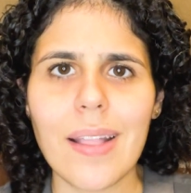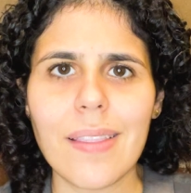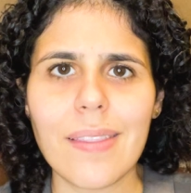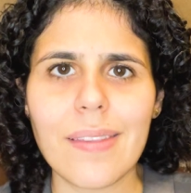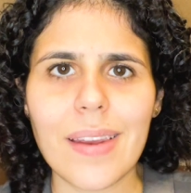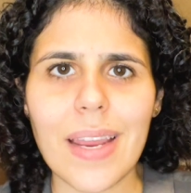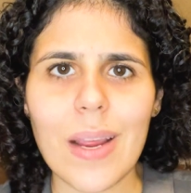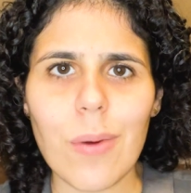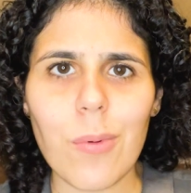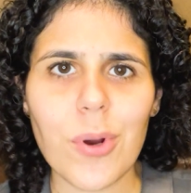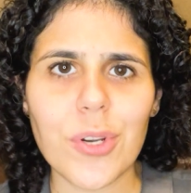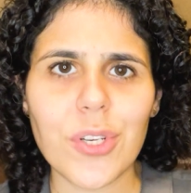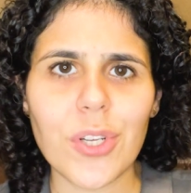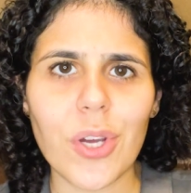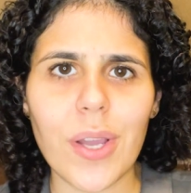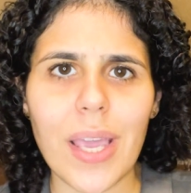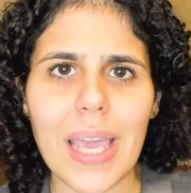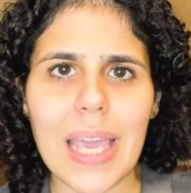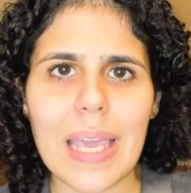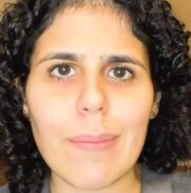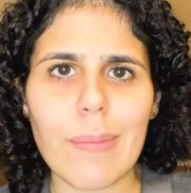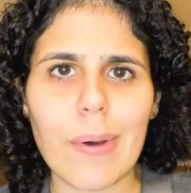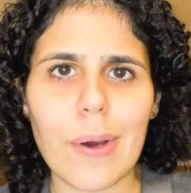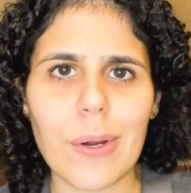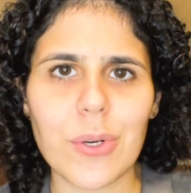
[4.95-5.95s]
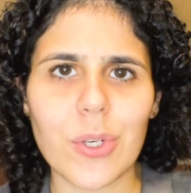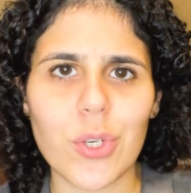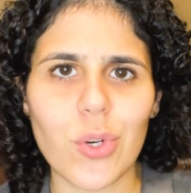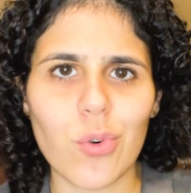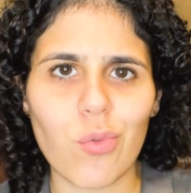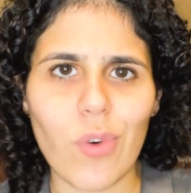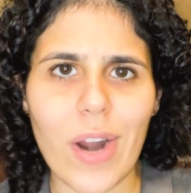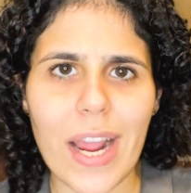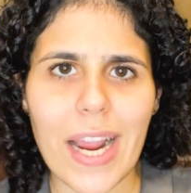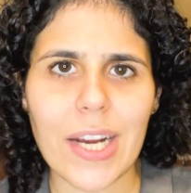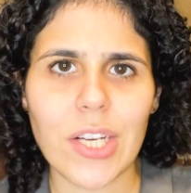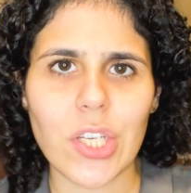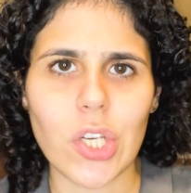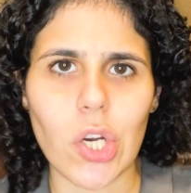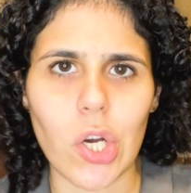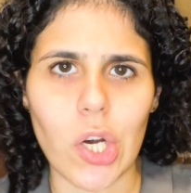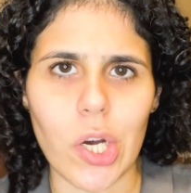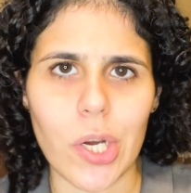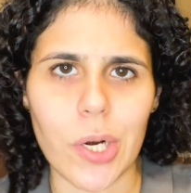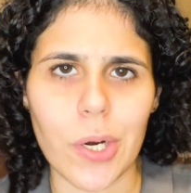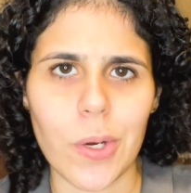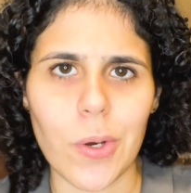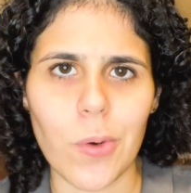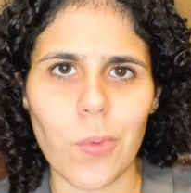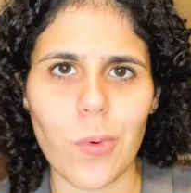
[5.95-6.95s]
Today we're talking about Direct
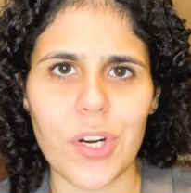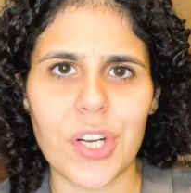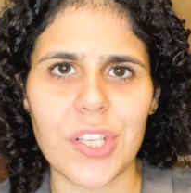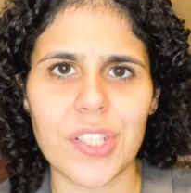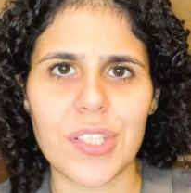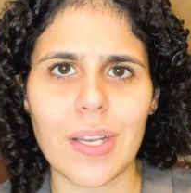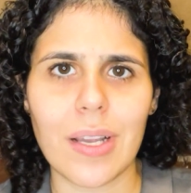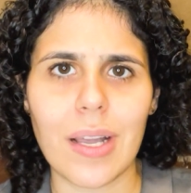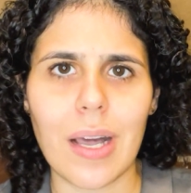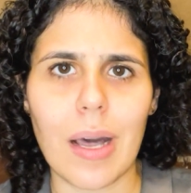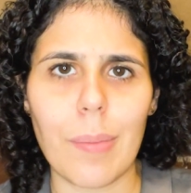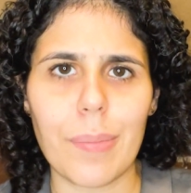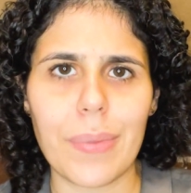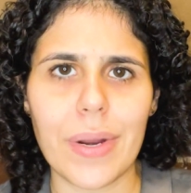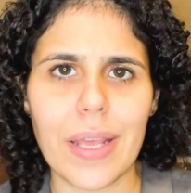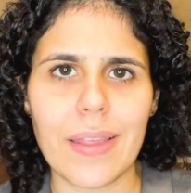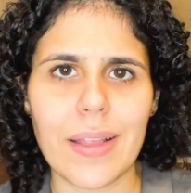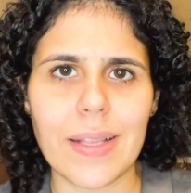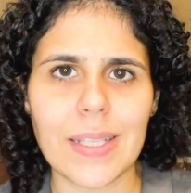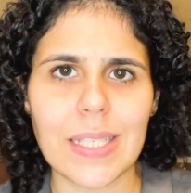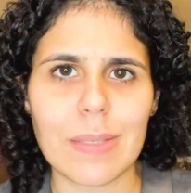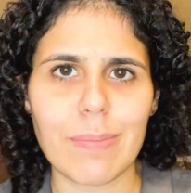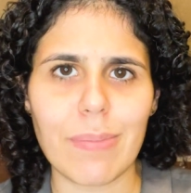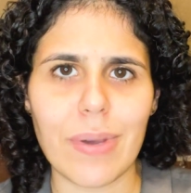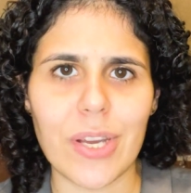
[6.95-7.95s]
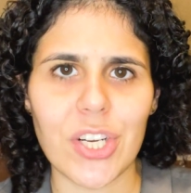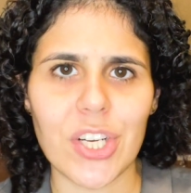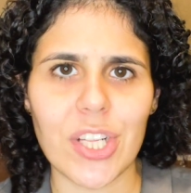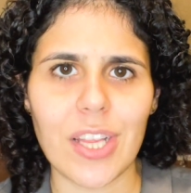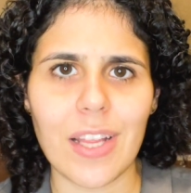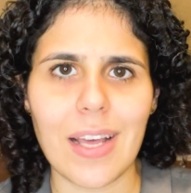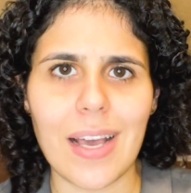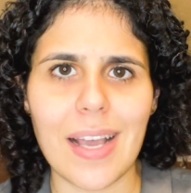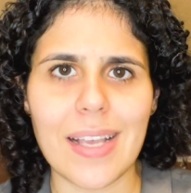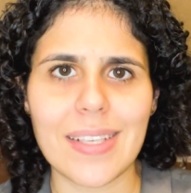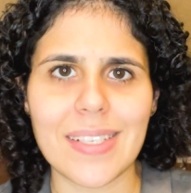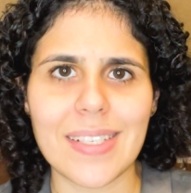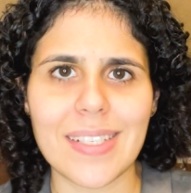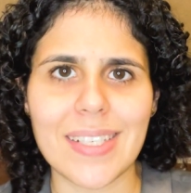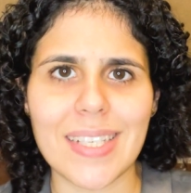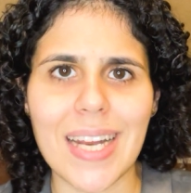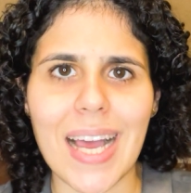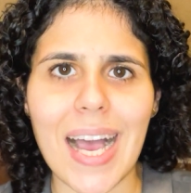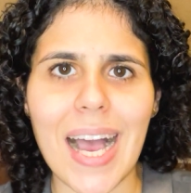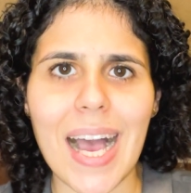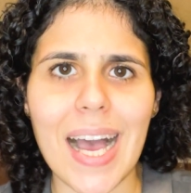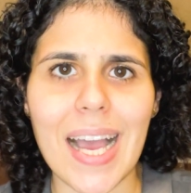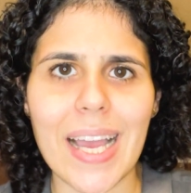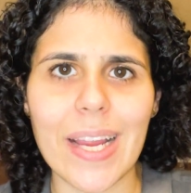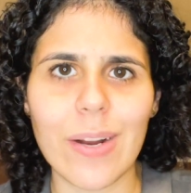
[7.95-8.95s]
Auto, which is a company that specializes in
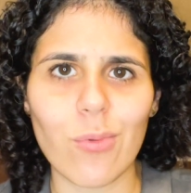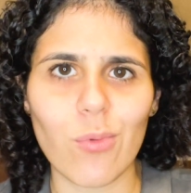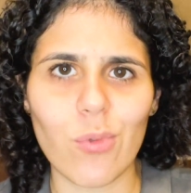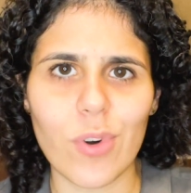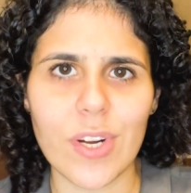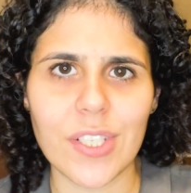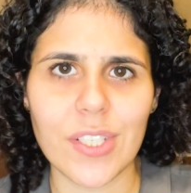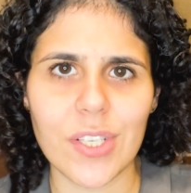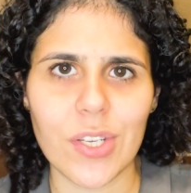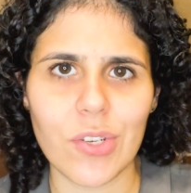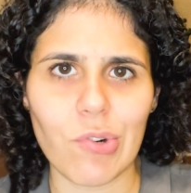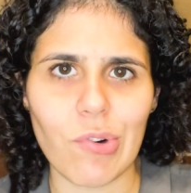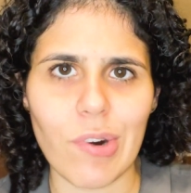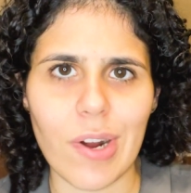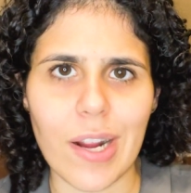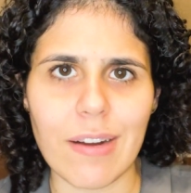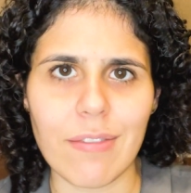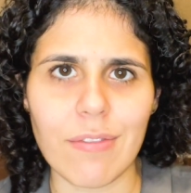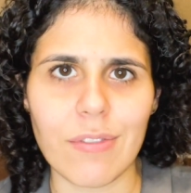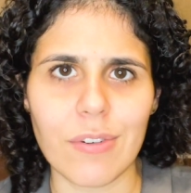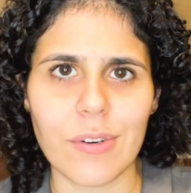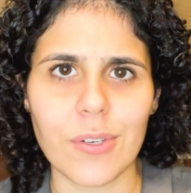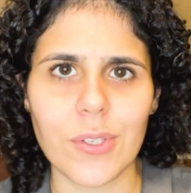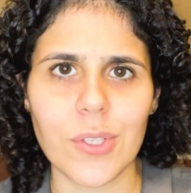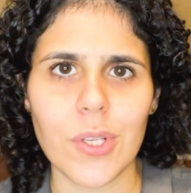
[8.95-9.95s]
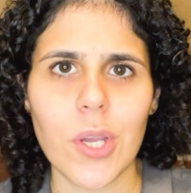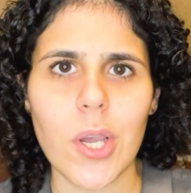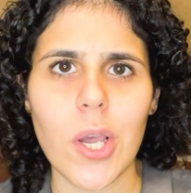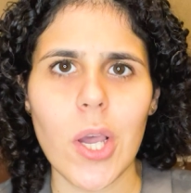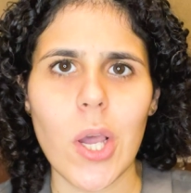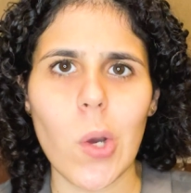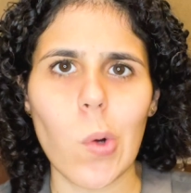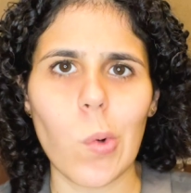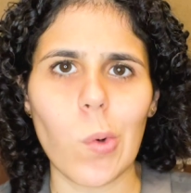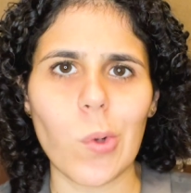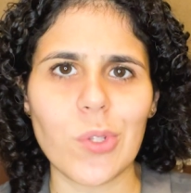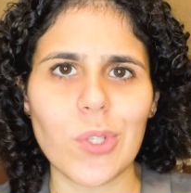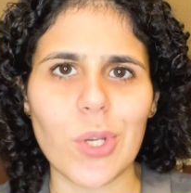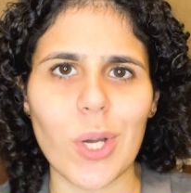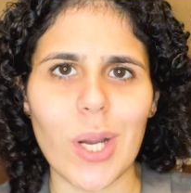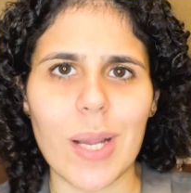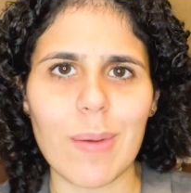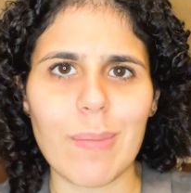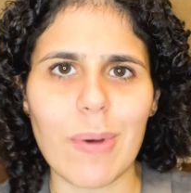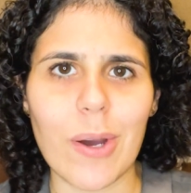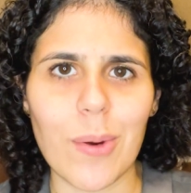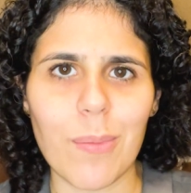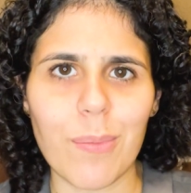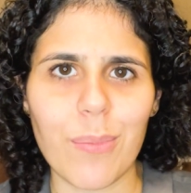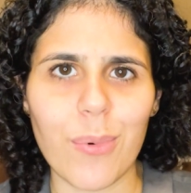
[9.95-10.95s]
high-risk drivers. We'll talk
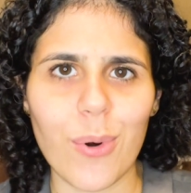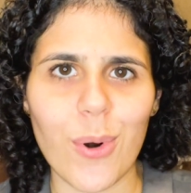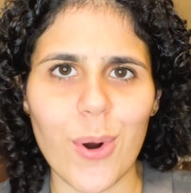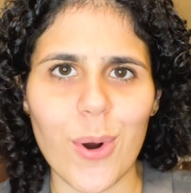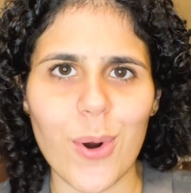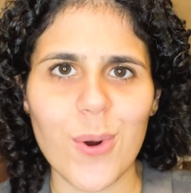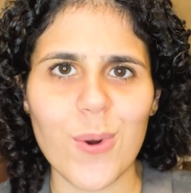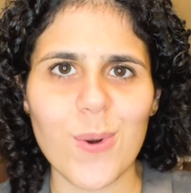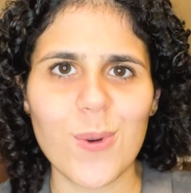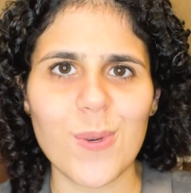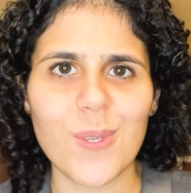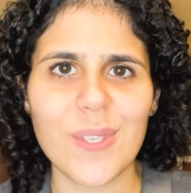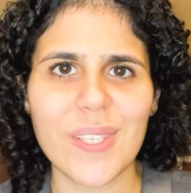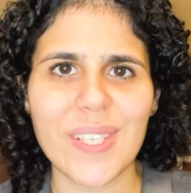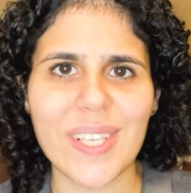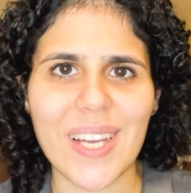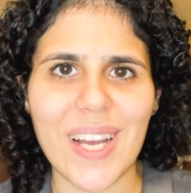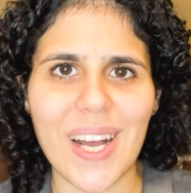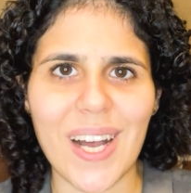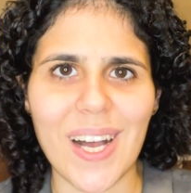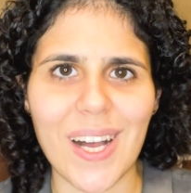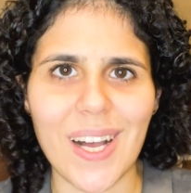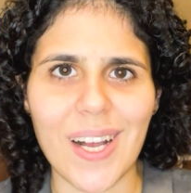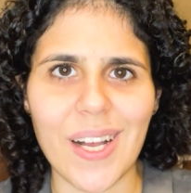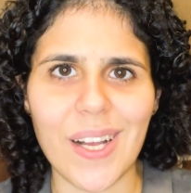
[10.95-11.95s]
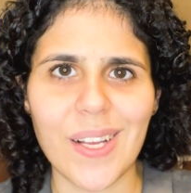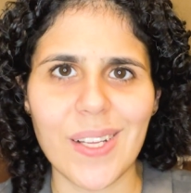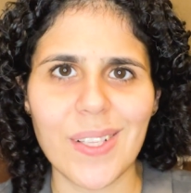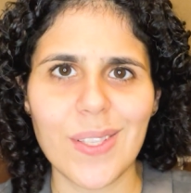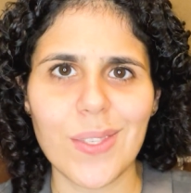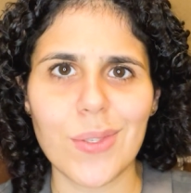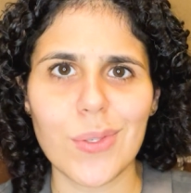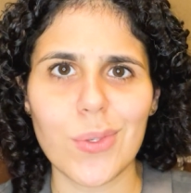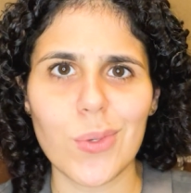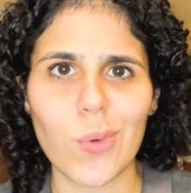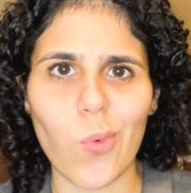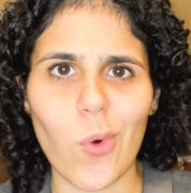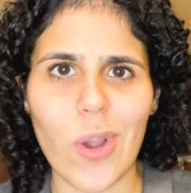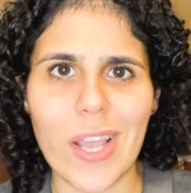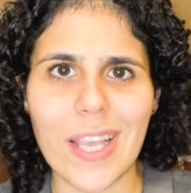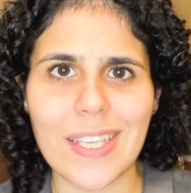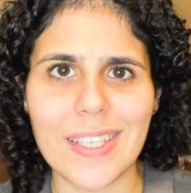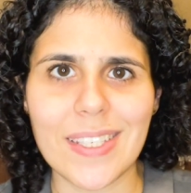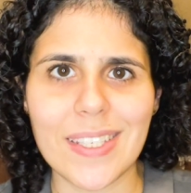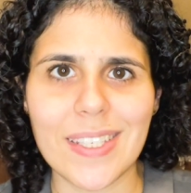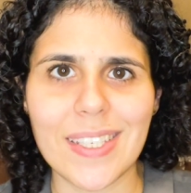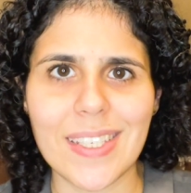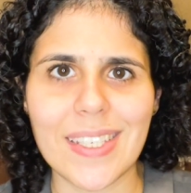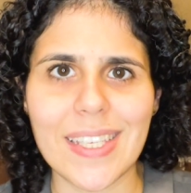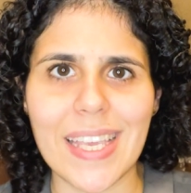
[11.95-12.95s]
about pros, cons,
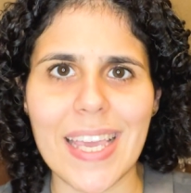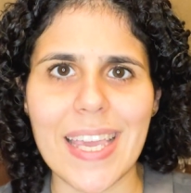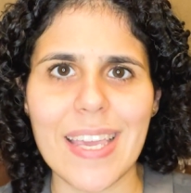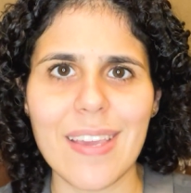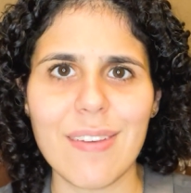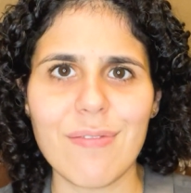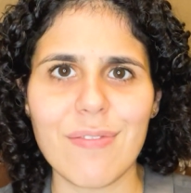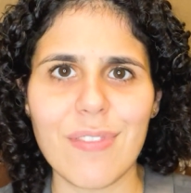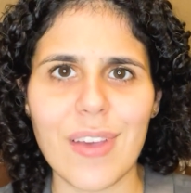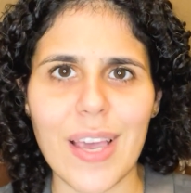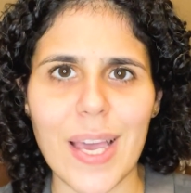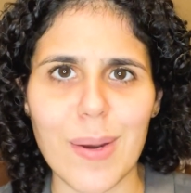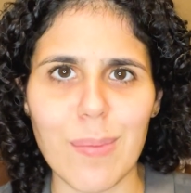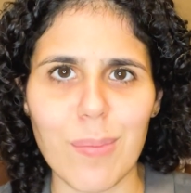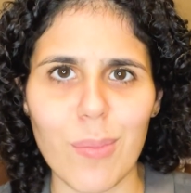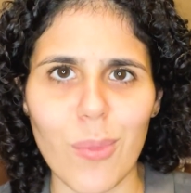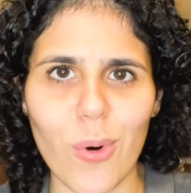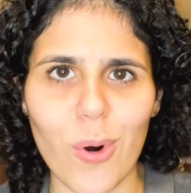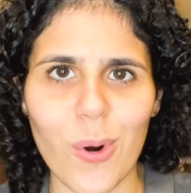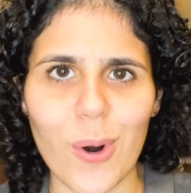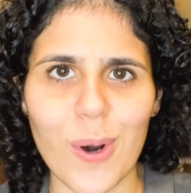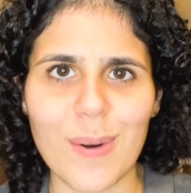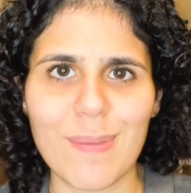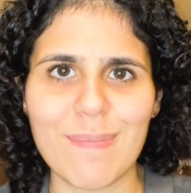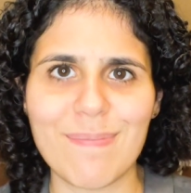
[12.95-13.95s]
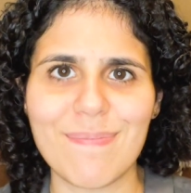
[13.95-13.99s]
ways to save, and more.